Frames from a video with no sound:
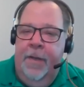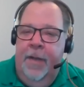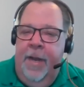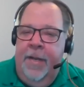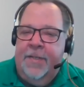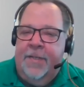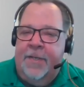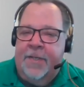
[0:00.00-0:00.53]

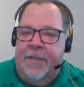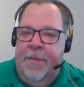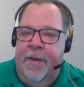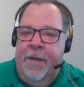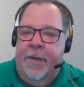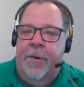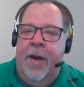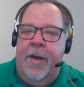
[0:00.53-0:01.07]
It's System
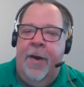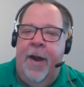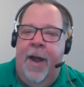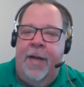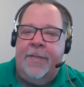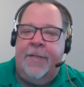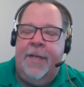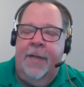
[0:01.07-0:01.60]
Integrator
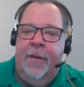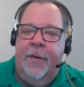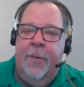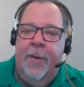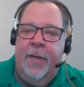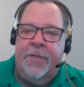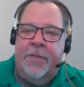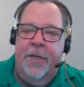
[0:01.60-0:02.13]
asking the
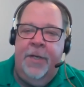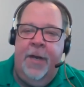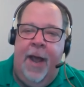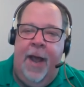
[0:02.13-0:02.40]
question,